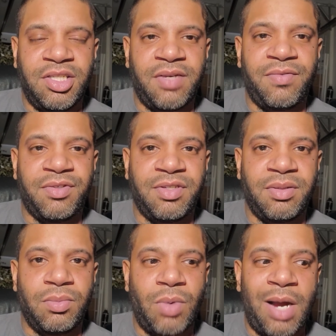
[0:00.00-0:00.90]
Jefferson,
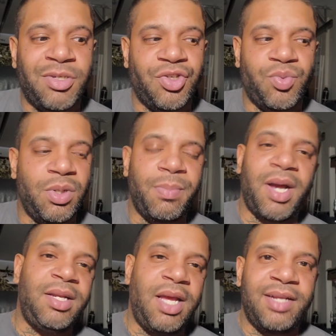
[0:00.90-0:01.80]
Rodgers would have
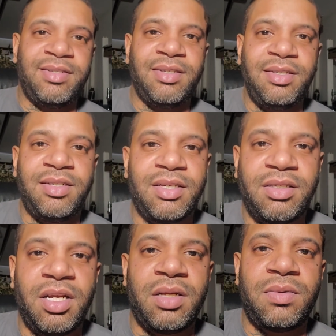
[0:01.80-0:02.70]
probably had 60
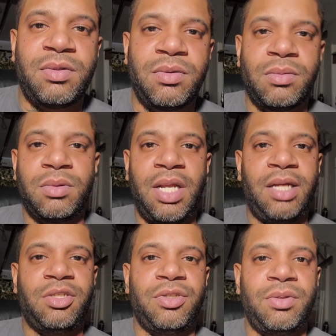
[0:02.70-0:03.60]
touchdowns
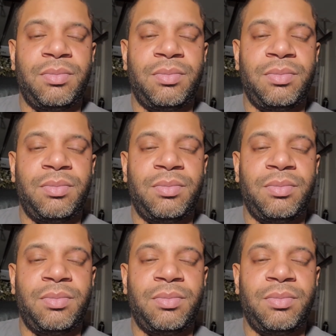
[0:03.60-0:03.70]
last year.